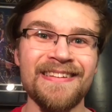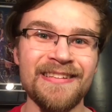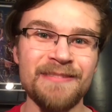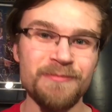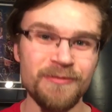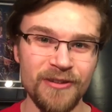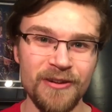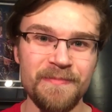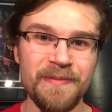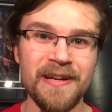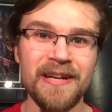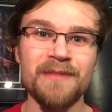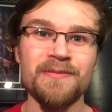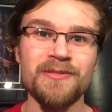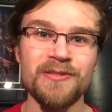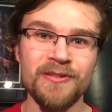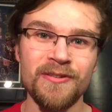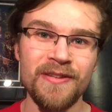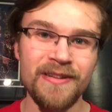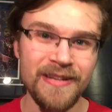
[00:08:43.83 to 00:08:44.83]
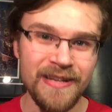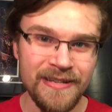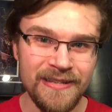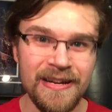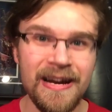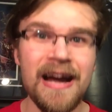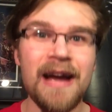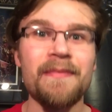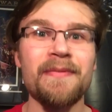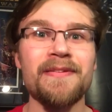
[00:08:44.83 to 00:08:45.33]
These Blu-ray pickups, you know, they take
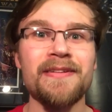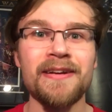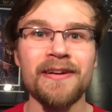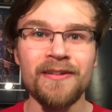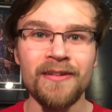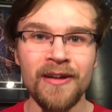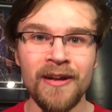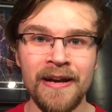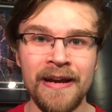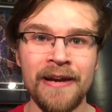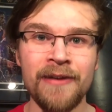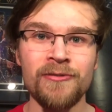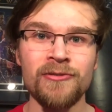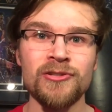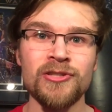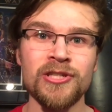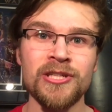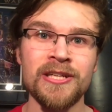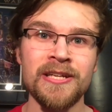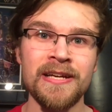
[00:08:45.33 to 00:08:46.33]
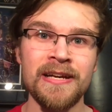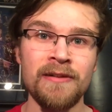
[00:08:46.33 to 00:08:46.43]
time, they take a lot of energy,